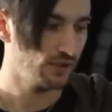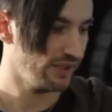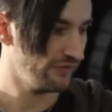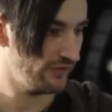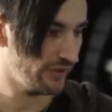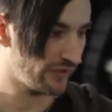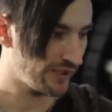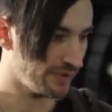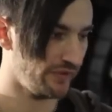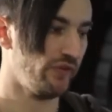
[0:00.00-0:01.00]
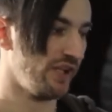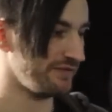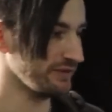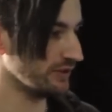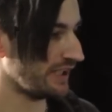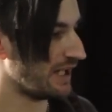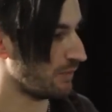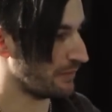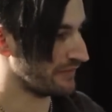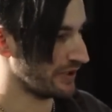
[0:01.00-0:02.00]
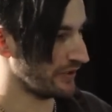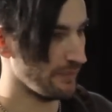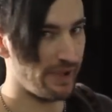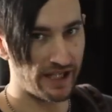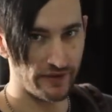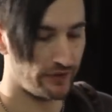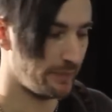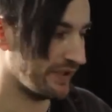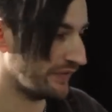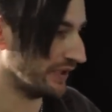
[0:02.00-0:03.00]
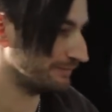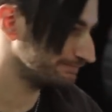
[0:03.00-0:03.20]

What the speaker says: All right, first up, let's just have a look at what we've got on the back of this mixer.